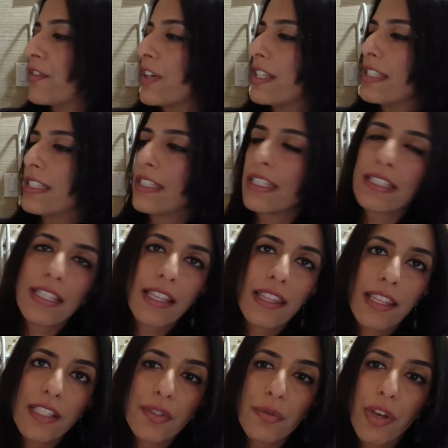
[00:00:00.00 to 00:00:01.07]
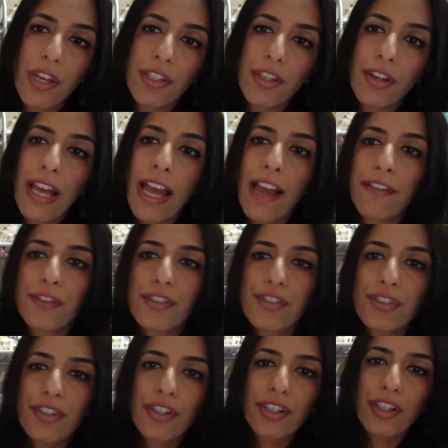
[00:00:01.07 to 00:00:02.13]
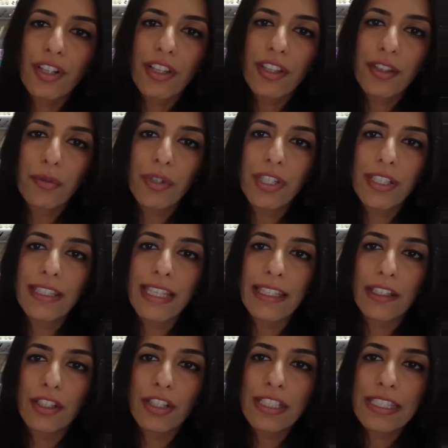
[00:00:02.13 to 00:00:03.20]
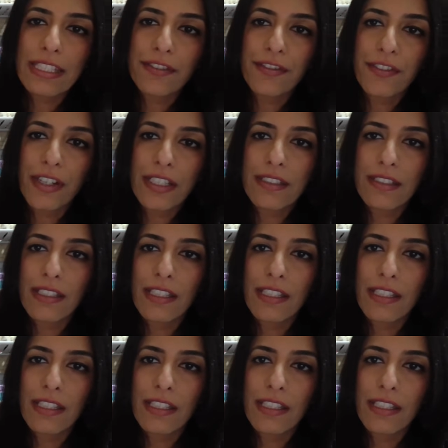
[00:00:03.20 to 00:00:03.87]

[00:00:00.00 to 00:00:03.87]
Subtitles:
For instance, in this one, you have to circle the word that looks different.